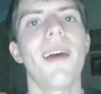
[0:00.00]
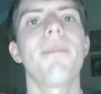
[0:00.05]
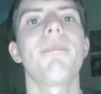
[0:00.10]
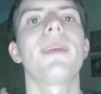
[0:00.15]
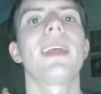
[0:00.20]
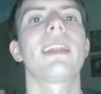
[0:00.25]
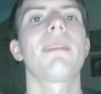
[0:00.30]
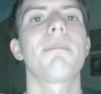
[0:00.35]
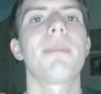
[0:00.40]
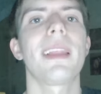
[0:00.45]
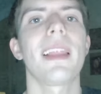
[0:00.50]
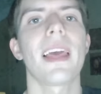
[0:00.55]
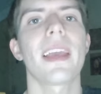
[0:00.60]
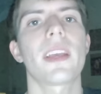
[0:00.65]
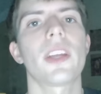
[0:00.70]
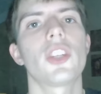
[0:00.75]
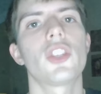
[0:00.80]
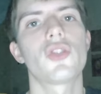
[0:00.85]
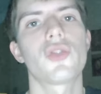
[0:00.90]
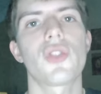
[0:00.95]
It'd be like
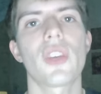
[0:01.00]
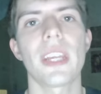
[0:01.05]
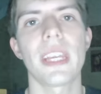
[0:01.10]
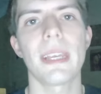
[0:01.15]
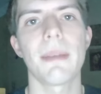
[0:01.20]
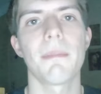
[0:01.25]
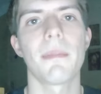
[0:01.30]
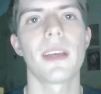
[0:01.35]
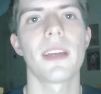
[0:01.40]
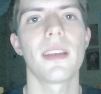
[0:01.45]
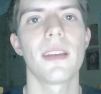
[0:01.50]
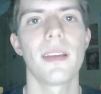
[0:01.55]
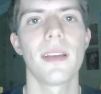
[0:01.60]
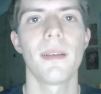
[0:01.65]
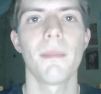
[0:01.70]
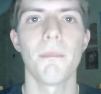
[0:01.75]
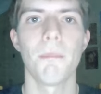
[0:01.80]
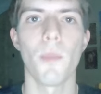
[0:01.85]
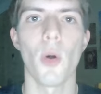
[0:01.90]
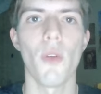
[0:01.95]
a dream
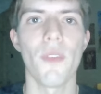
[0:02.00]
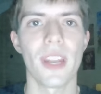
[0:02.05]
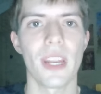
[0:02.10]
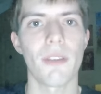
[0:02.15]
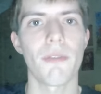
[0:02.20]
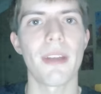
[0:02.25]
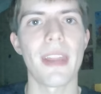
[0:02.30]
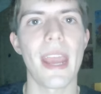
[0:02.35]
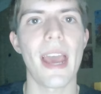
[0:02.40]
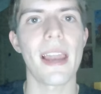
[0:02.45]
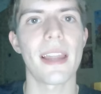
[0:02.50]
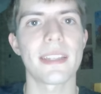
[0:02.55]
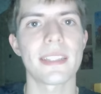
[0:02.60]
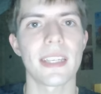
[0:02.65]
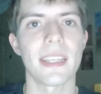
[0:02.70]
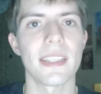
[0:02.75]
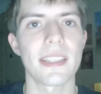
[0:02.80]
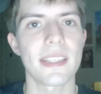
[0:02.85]
more than a reality.